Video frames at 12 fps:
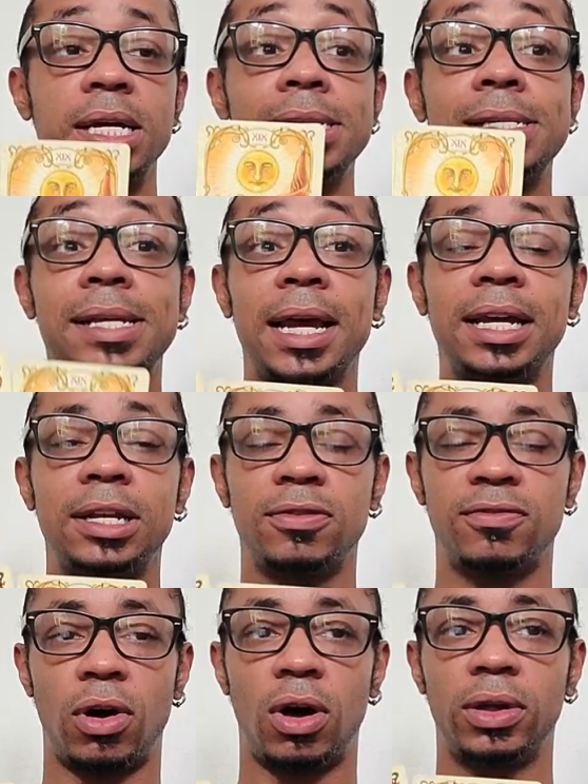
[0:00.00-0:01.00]
Second
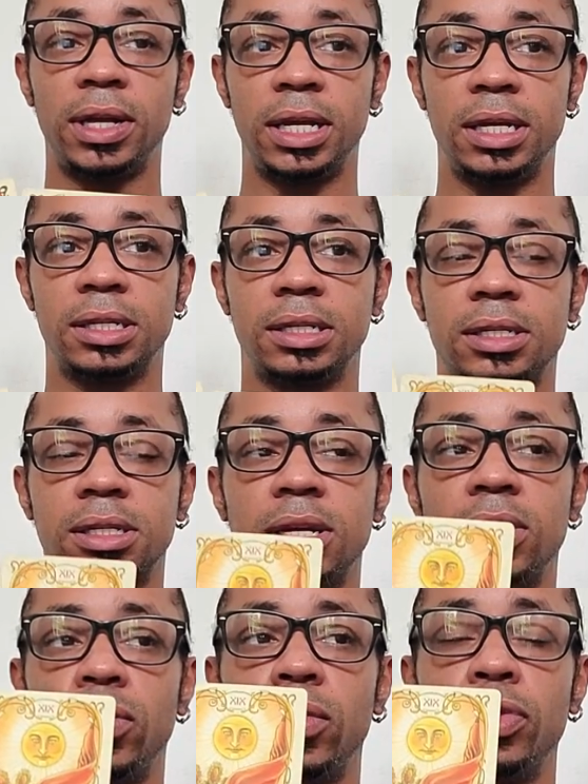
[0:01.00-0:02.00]
of all is
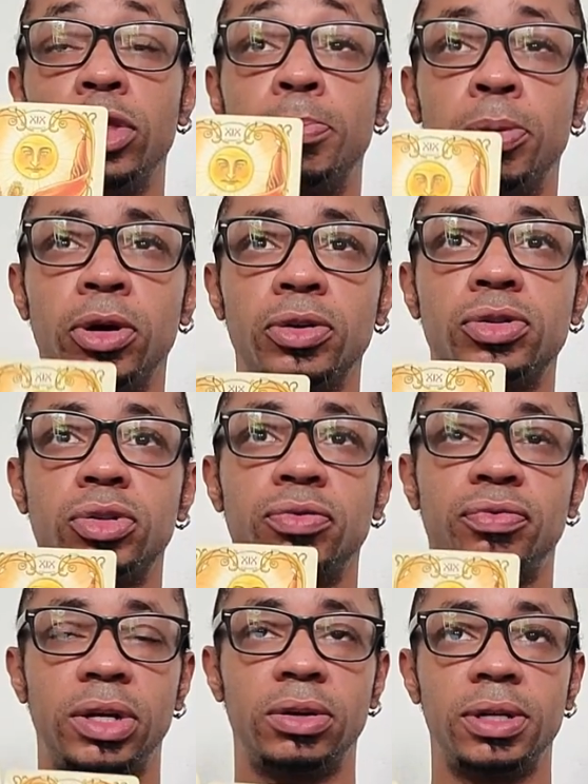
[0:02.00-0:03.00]
the
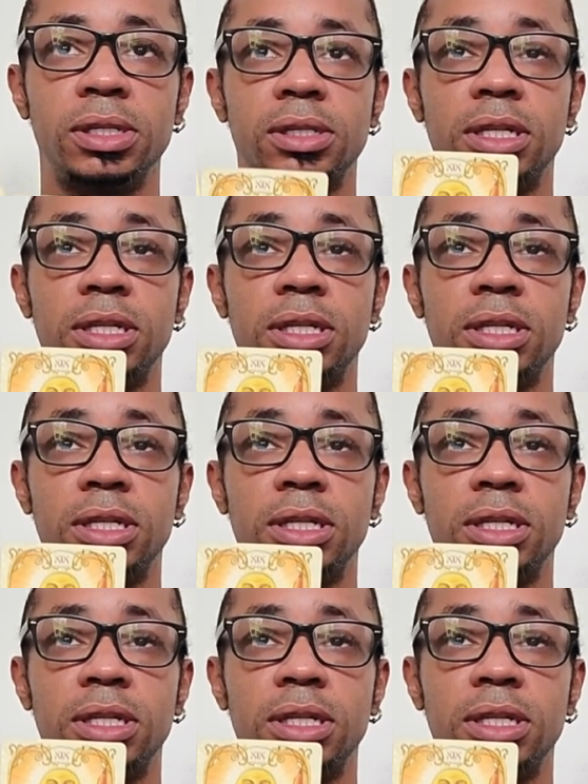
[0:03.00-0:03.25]
perseverance,